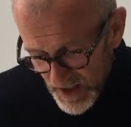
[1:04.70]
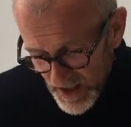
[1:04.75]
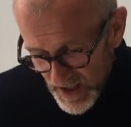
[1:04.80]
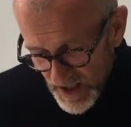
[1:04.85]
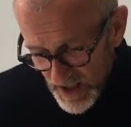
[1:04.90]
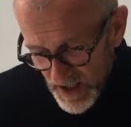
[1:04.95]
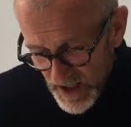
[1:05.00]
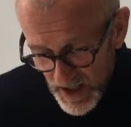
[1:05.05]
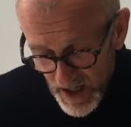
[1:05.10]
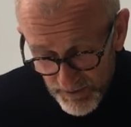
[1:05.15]

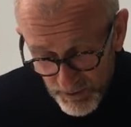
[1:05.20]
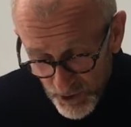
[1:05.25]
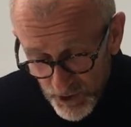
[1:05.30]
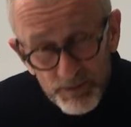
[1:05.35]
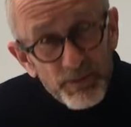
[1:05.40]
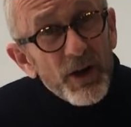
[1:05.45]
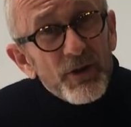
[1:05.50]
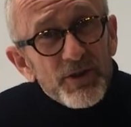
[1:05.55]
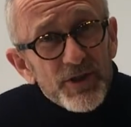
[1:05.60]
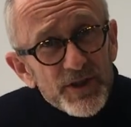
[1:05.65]
I've got
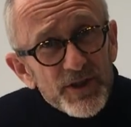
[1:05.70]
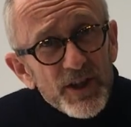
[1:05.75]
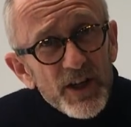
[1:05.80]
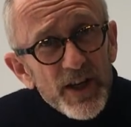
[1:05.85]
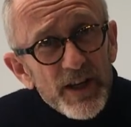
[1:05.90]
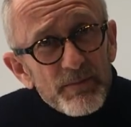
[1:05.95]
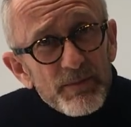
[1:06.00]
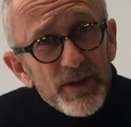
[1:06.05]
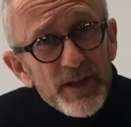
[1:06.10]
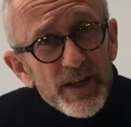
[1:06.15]
the
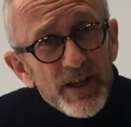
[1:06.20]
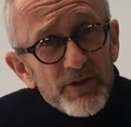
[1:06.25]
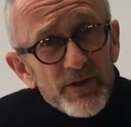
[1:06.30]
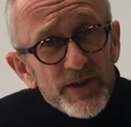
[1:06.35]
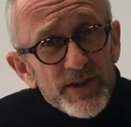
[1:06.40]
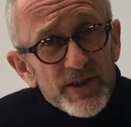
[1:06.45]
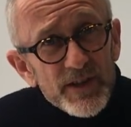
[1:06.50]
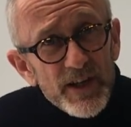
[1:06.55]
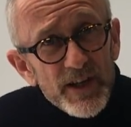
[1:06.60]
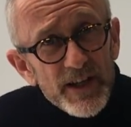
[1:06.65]
prototype here
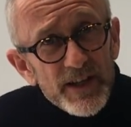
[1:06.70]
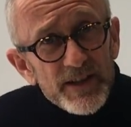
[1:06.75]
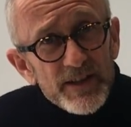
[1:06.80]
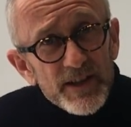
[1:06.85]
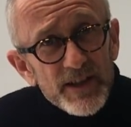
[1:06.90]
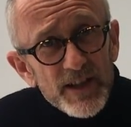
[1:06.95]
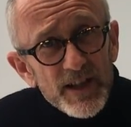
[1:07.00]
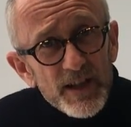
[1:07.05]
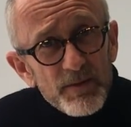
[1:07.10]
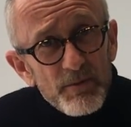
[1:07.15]
inside
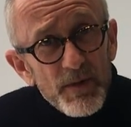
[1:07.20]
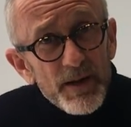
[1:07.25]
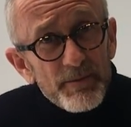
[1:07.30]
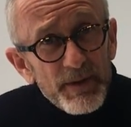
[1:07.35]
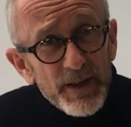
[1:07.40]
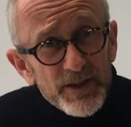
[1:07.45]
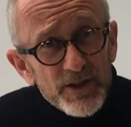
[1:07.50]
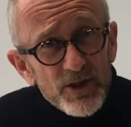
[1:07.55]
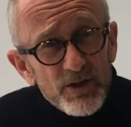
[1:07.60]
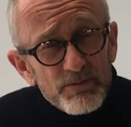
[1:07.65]
my
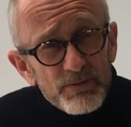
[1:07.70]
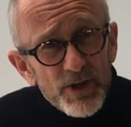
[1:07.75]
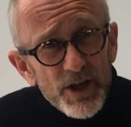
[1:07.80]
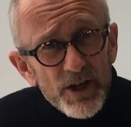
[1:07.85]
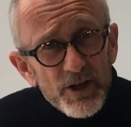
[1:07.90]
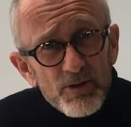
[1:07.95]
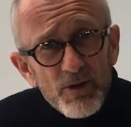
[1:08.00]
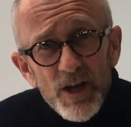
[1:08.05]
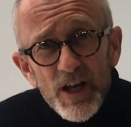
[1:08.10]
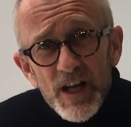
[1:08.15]
Pictar
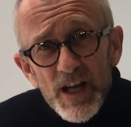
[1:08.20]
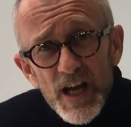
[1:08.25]
Pro,